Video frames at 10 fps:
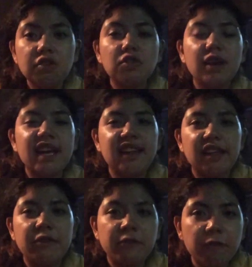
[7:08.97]
So it
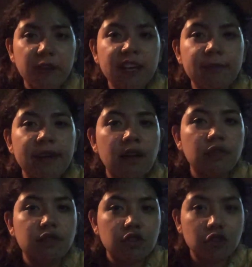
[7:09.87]
like freaked me
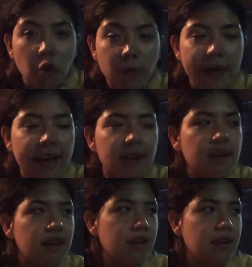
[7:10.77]
out so bad,